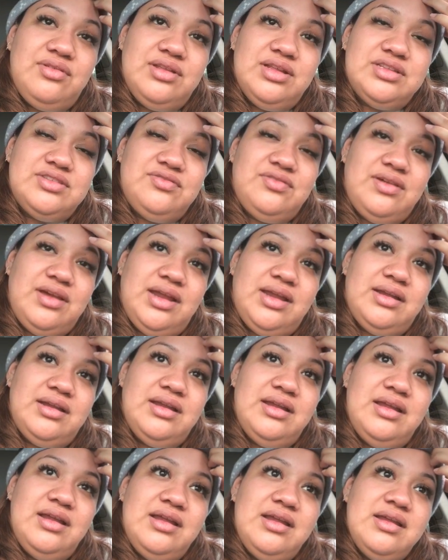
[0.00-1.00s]
that's fine.
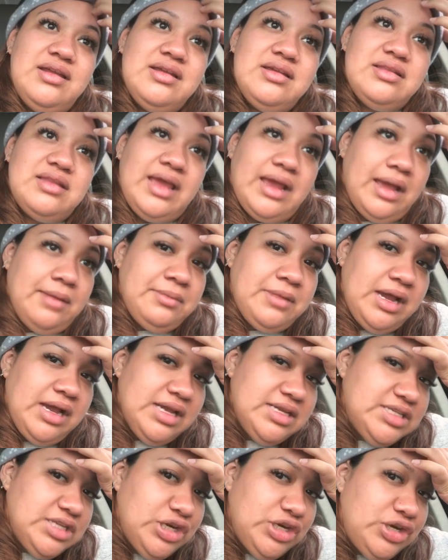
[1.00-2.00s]
Like, I'm not
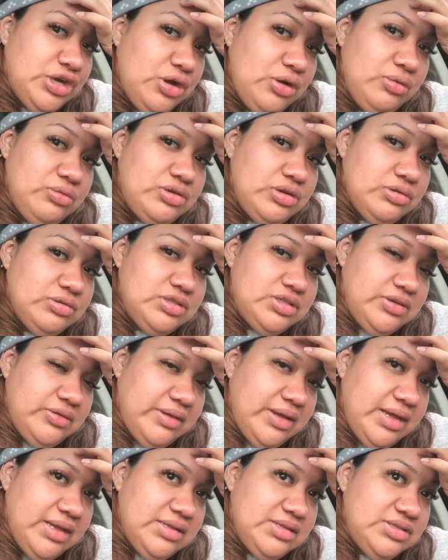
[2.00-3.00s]
gonna tell her no, don't do
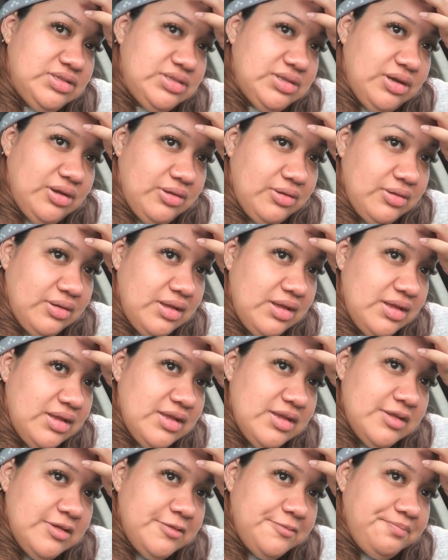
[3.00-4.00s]
it. So
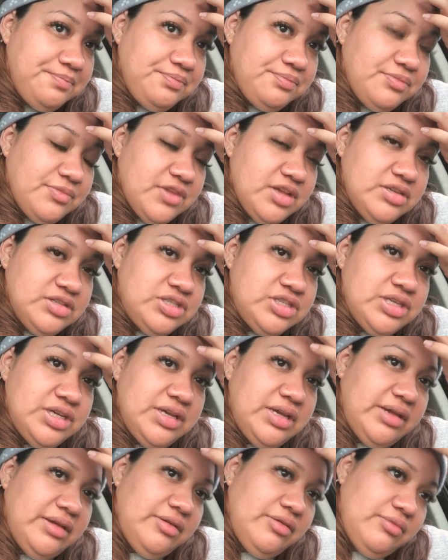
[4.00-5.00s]

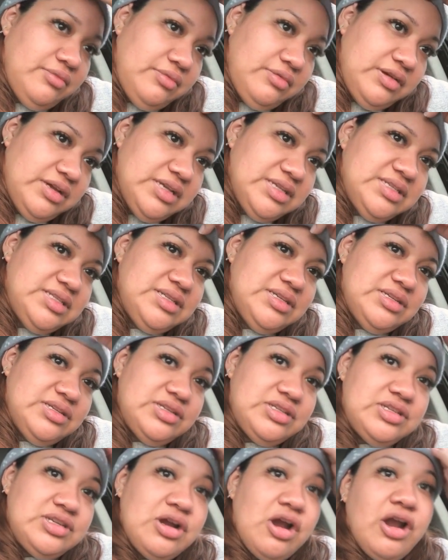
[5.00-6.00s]
she was
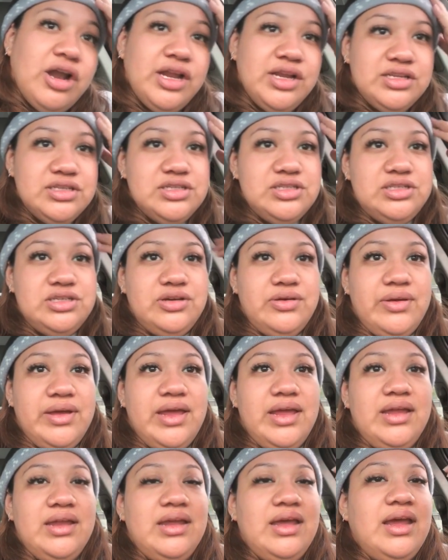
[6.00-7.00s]
starting to do
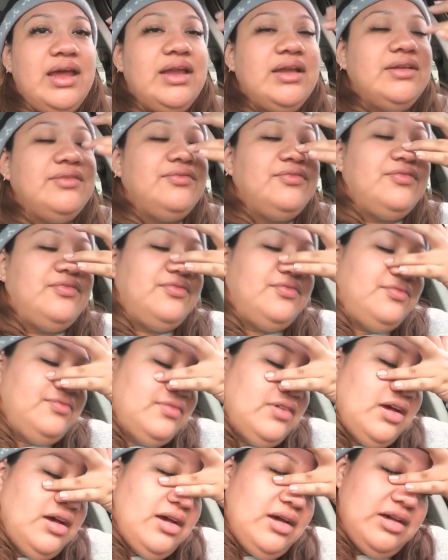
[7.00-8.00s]
it, and
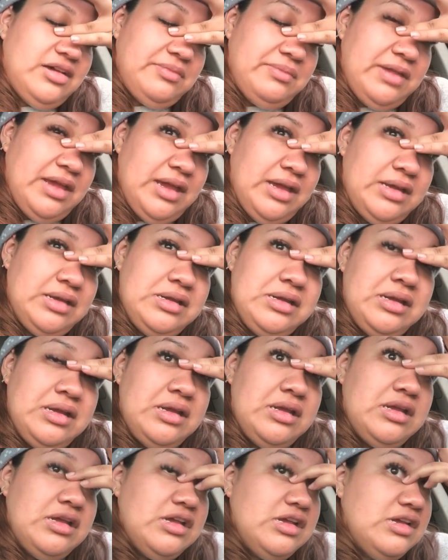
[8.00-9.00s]
fuck, man,
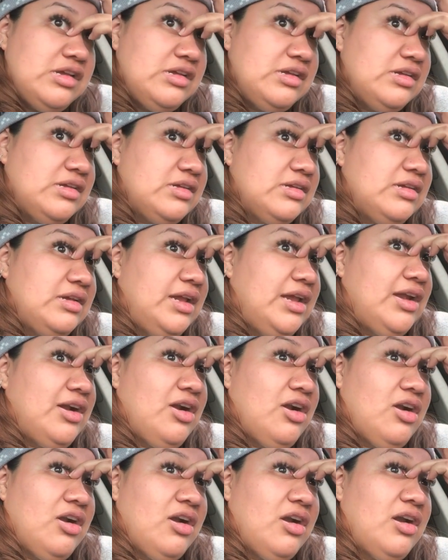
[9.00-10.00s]
it
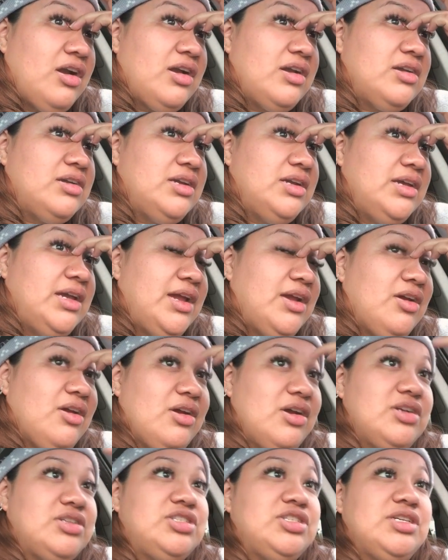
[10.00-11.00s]
hurt
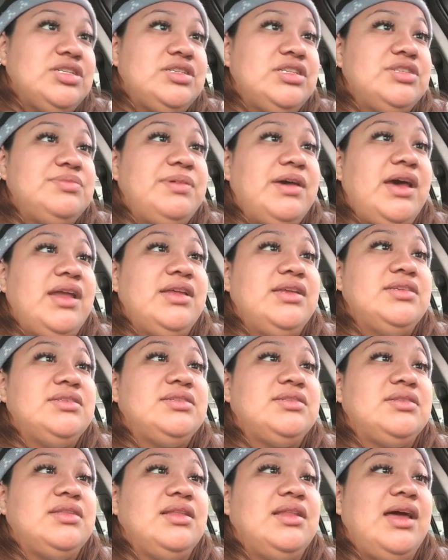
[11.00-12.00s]
just as bad
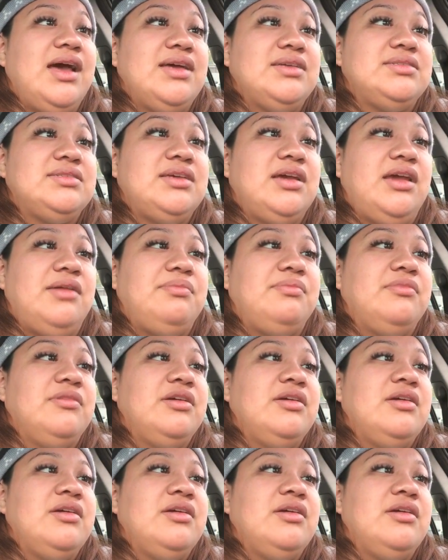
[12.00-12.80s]
as the last time.